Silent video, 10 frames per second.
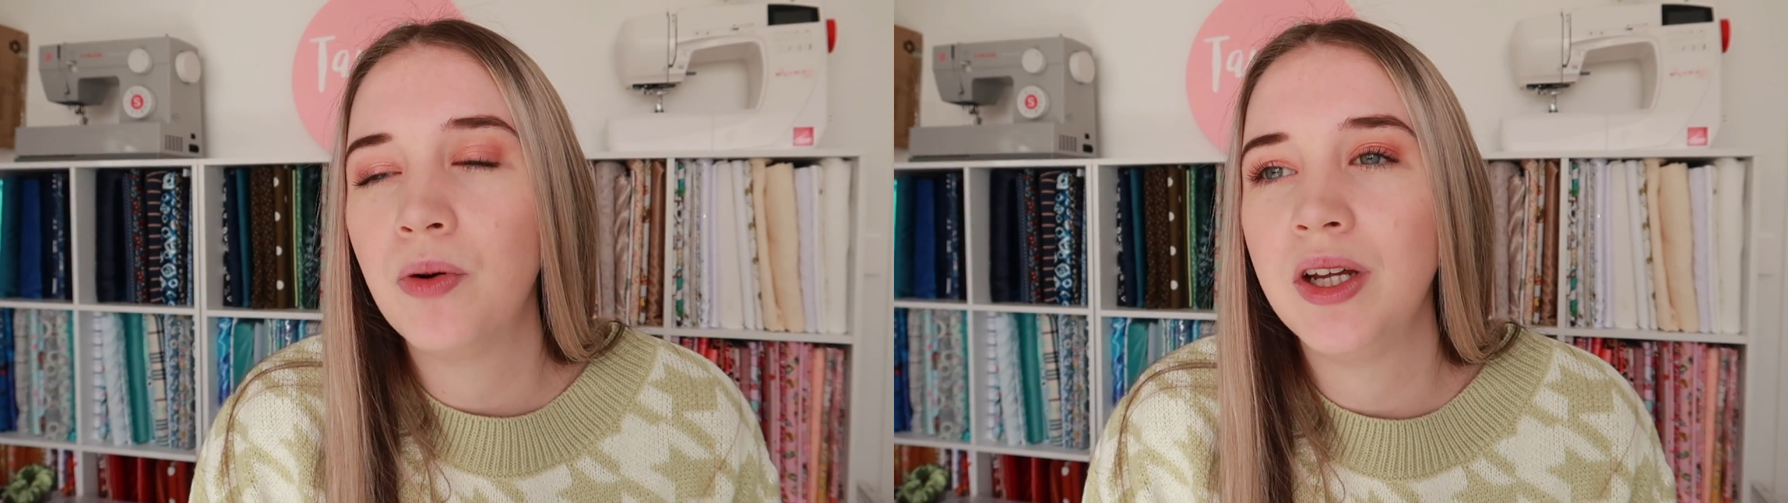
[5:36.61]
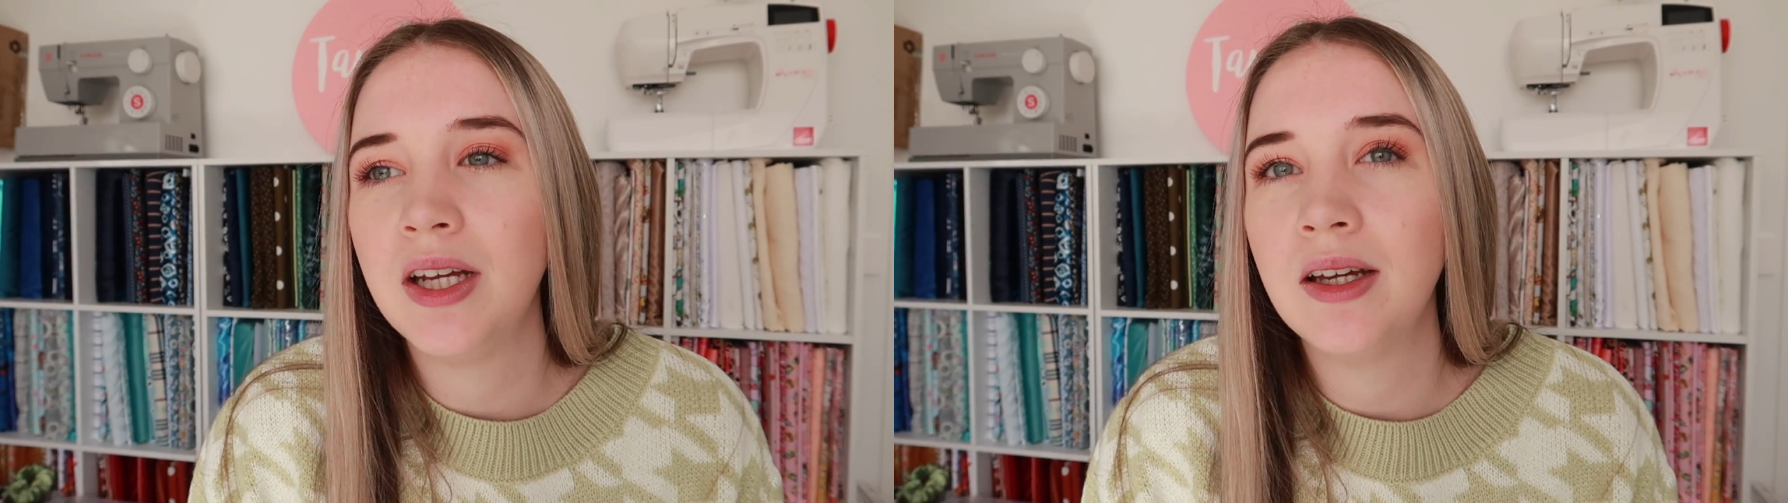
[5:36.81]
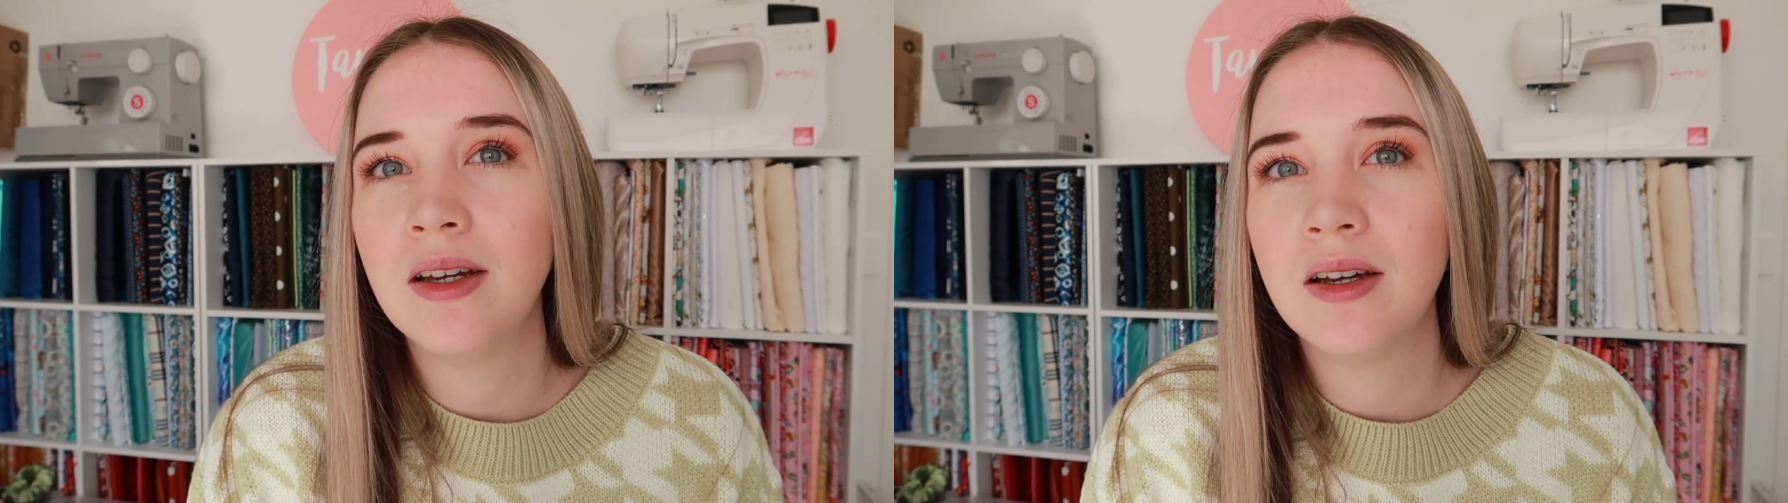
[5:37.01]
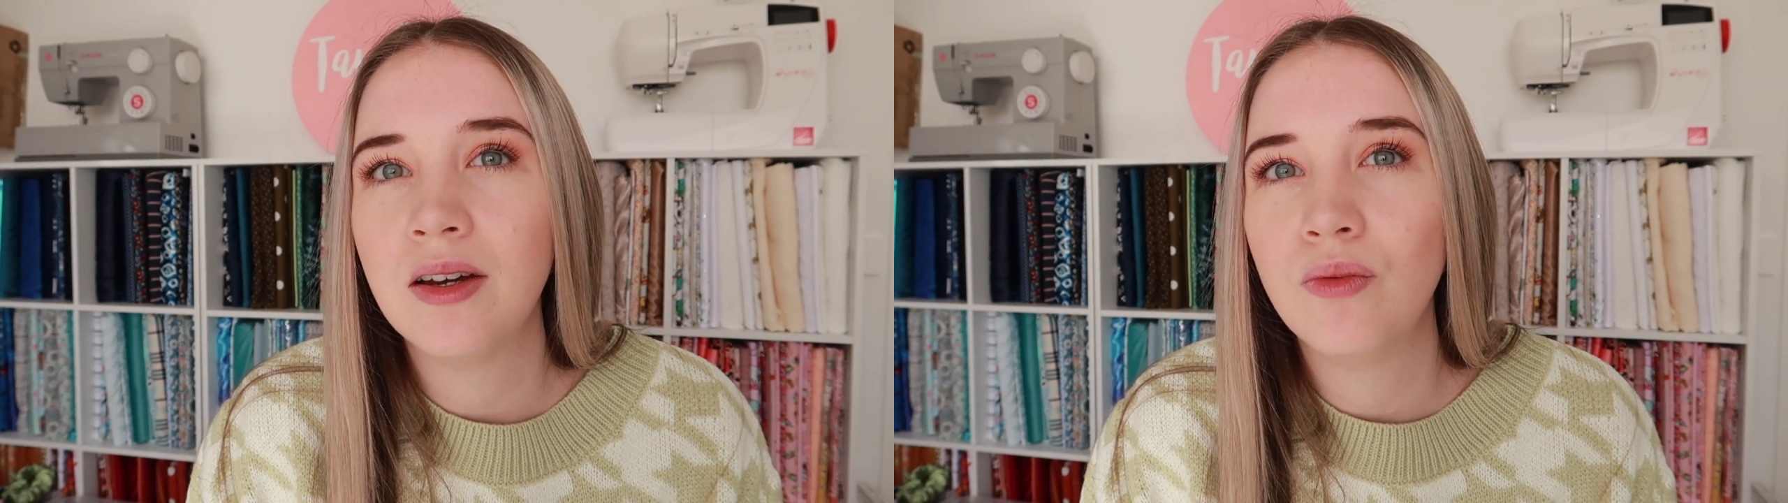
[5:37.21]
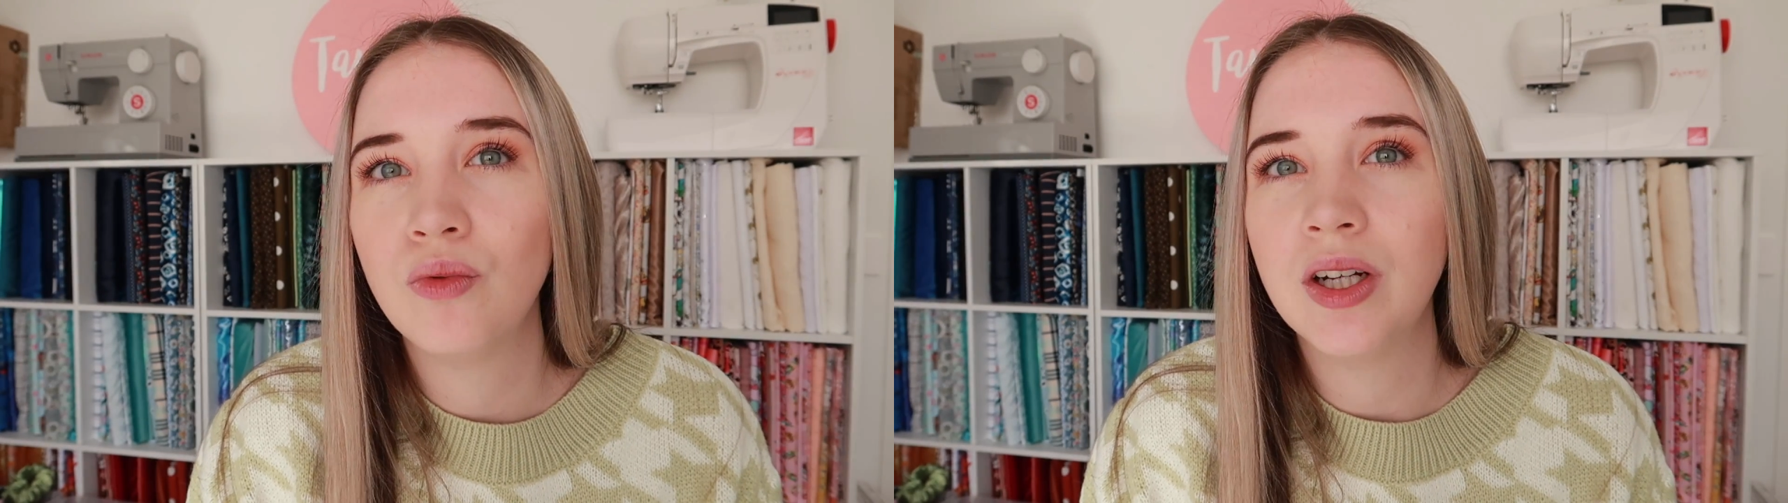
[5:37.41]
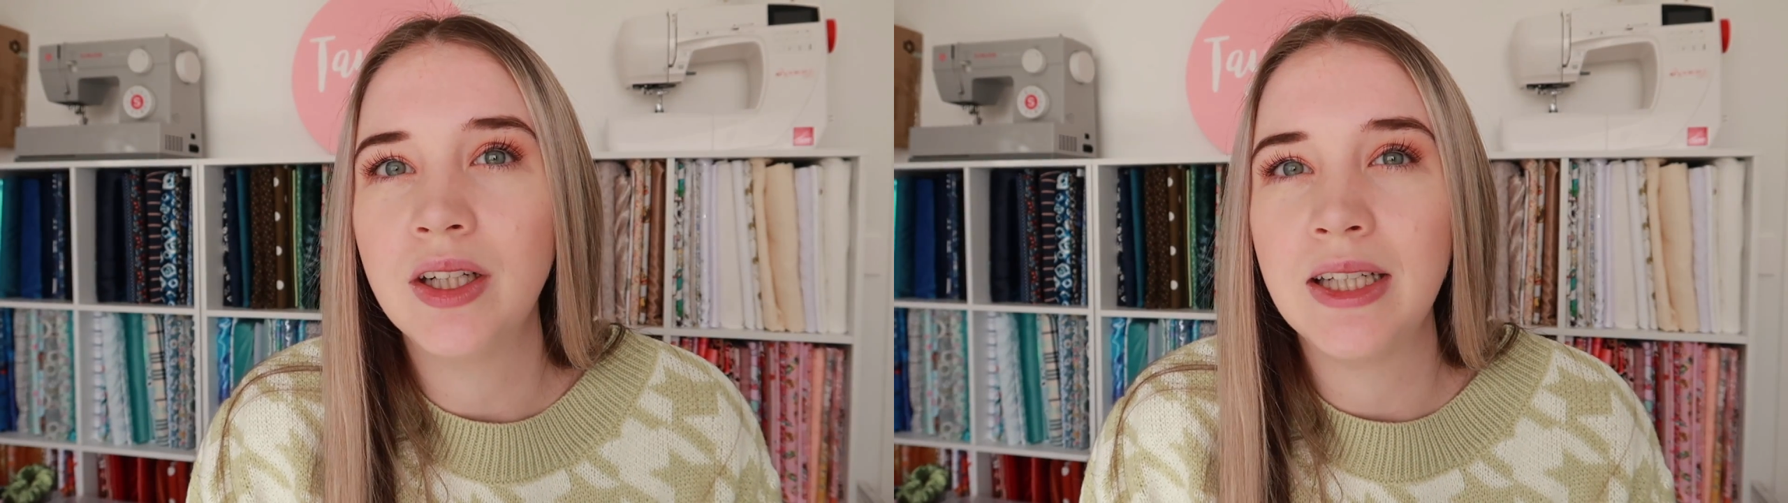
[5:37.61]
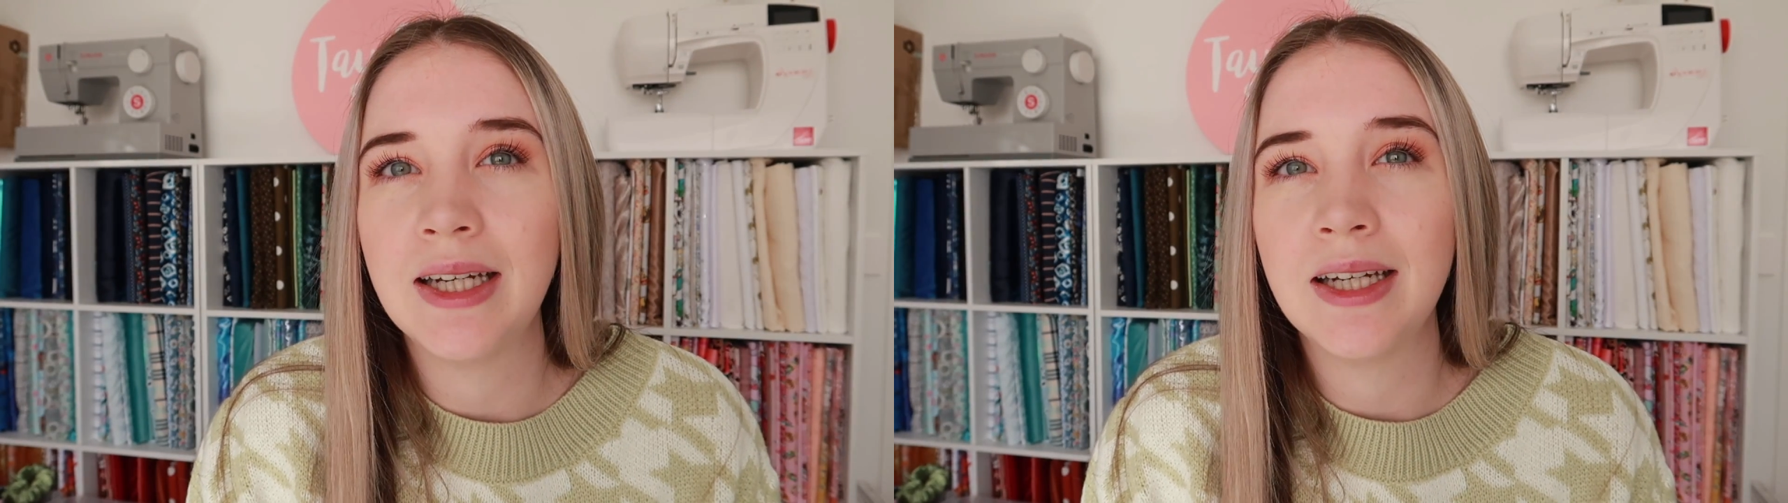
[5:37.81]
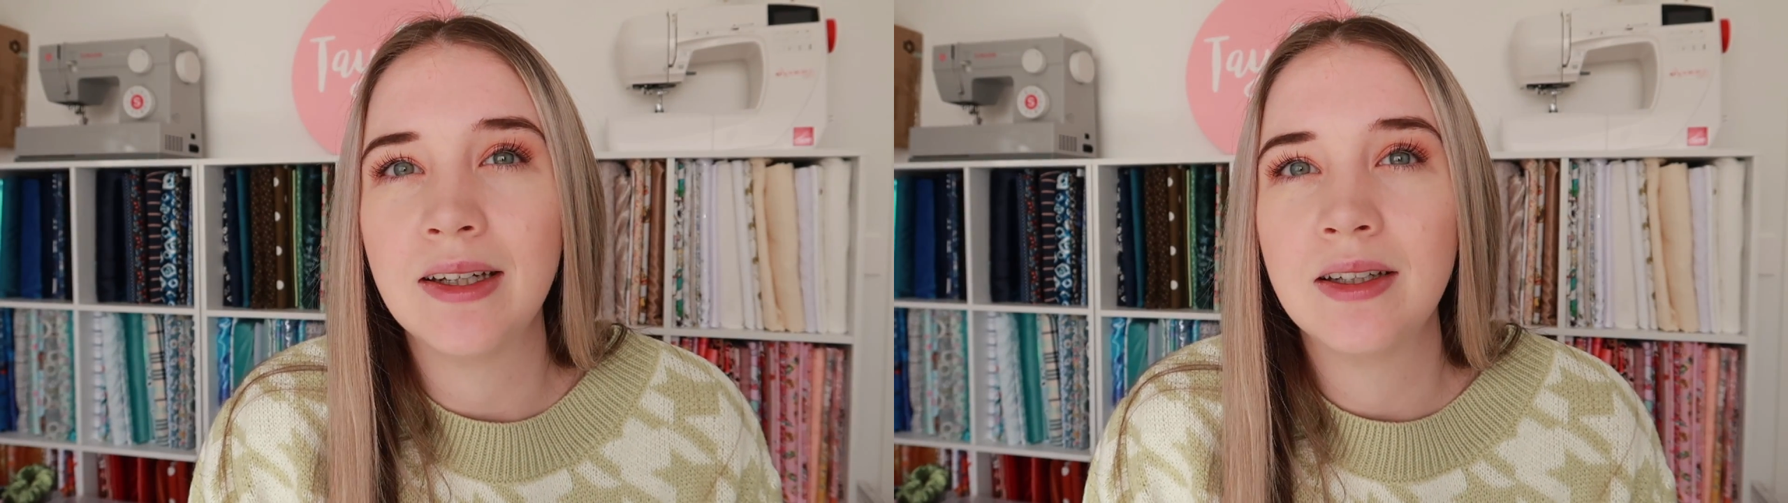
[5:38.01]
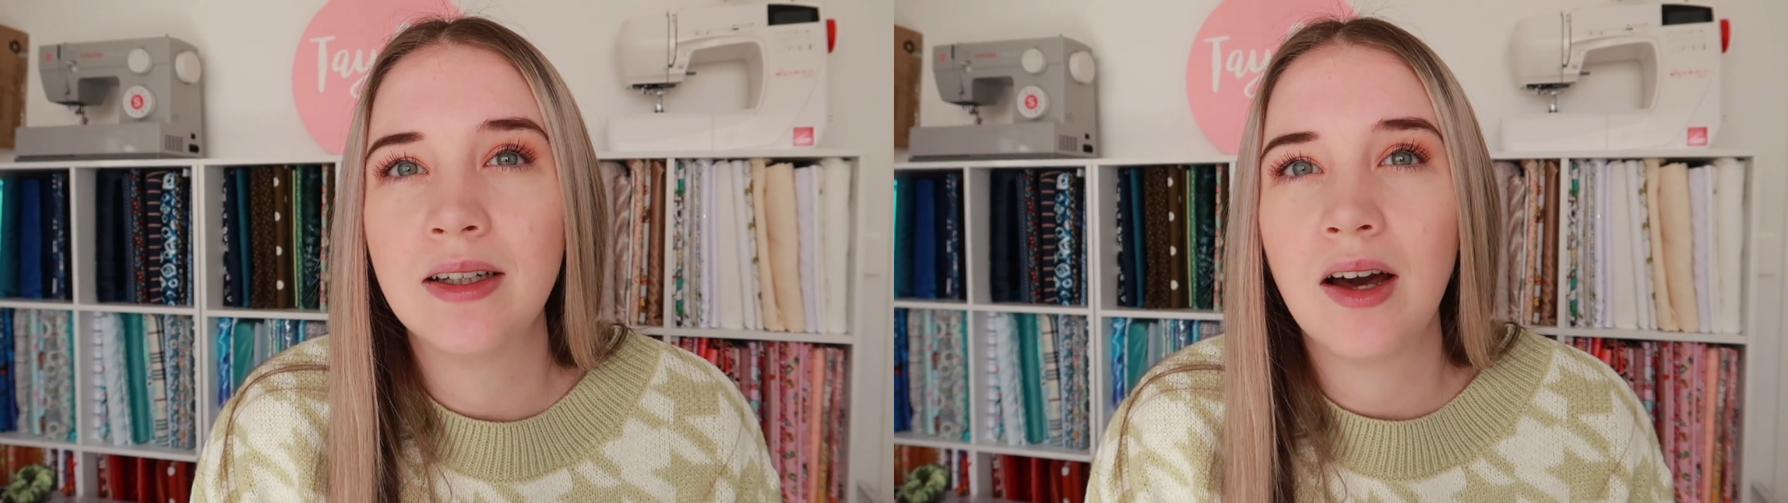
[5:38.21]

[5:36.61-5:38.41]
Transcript: putting really